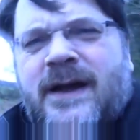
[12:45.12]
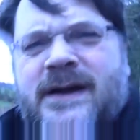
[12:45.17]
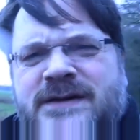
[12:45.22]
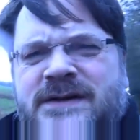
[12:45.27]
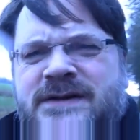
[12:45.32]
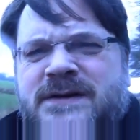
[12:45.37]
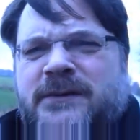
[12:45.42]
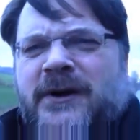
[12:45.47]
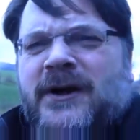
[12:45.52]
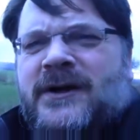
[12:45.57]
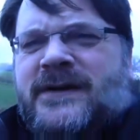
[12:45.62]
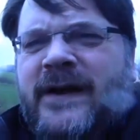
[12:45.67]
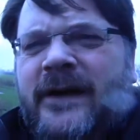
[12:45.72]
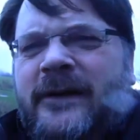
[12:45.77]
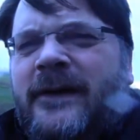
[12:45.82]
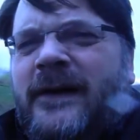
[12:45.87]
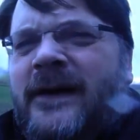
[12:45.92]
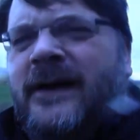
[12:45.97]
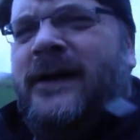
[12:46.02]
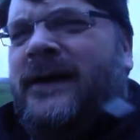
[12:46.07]
that's a tomato.
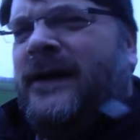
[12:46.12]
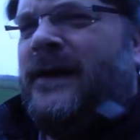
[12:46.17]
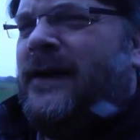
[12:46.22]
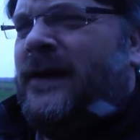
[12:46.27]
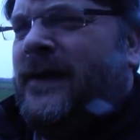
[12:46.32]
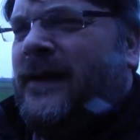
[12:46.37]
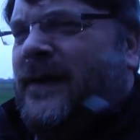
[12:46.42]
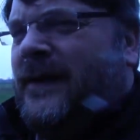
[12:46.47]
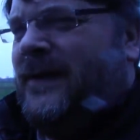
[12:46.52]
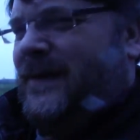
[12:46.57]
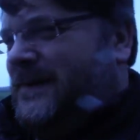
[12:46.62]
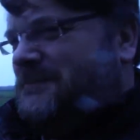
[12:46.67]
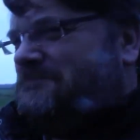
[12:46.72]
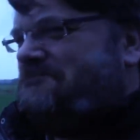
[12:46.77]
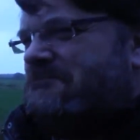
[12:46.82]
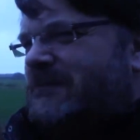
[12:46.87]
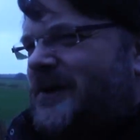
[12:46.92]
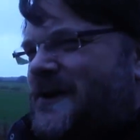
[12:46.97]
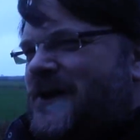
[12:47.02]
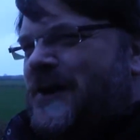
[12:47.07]

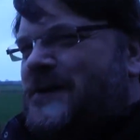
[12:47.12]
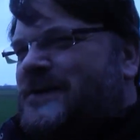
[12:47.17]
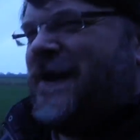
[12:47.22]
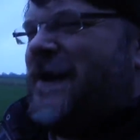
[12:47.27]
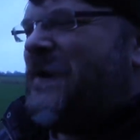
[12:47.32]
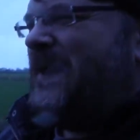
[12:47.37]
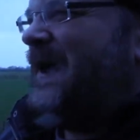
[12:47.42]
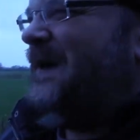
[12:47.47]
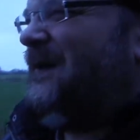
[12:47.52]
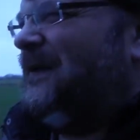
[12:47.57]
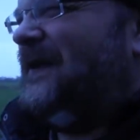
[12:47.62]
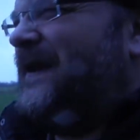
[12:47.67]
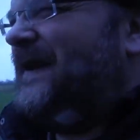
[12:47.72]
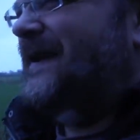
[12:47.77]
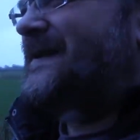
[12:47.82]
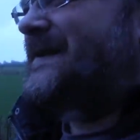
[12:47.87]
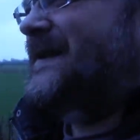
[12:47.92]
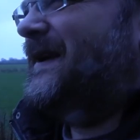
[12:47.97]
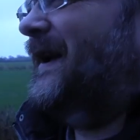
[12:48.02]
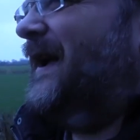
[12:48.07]
Shows how healthy
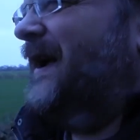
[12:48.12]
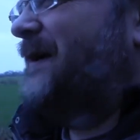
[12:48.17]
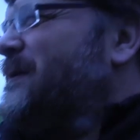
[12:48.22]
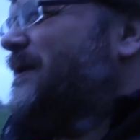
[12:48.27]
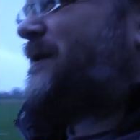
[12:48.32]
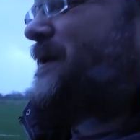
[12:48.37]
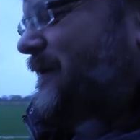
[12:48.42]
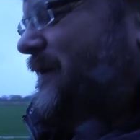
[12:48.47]
eating I am, doesn't